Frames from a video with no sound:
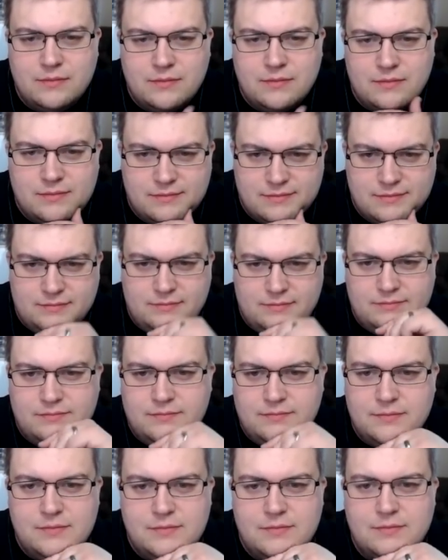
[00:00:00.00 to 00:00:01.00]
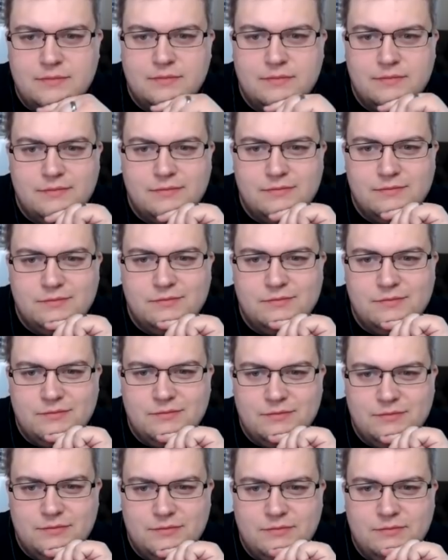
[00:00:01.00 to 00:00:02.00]

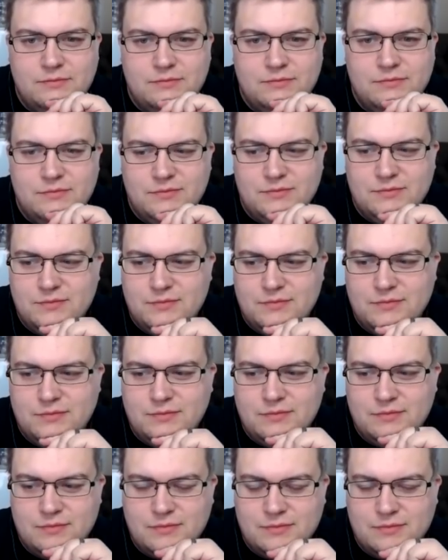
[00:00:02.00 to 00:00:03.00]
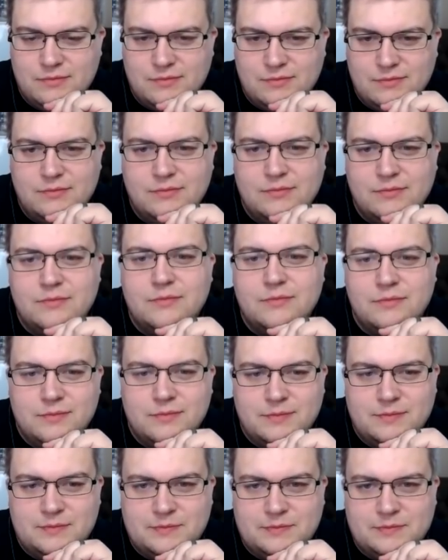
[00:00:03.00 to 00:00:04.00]

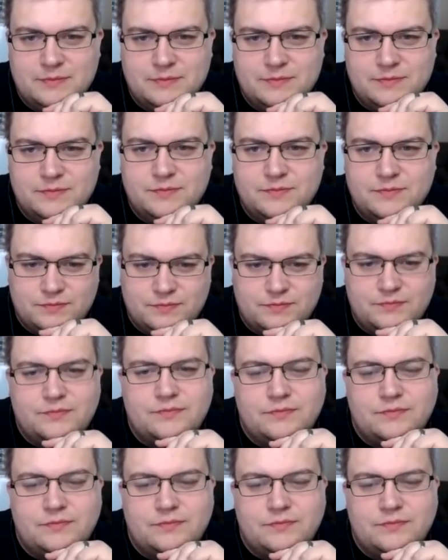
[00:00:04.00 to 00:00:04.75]
(not speaking)